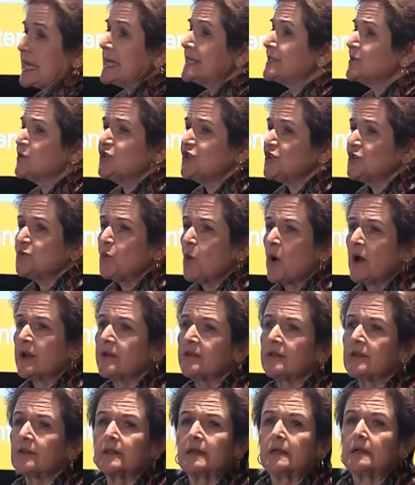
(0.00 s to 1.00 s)
It's just one
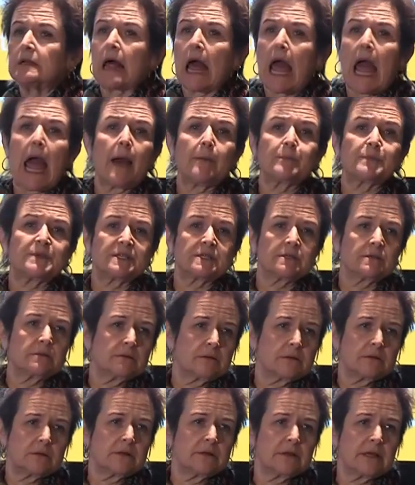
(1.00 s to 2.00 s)
of the little apps.
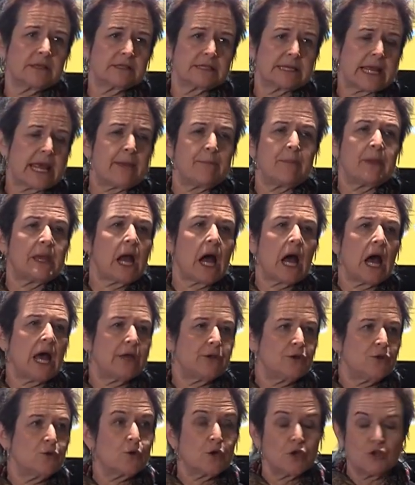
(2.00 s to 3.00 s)
It has an API,
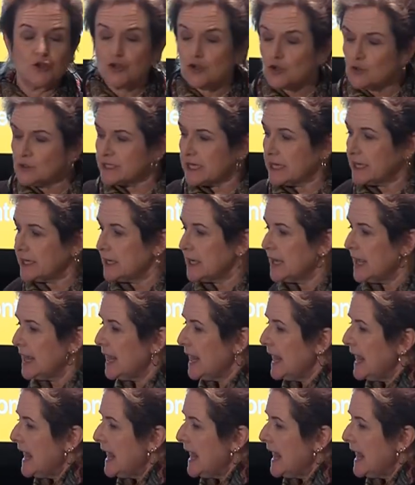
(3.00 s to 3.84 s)
and you can use it.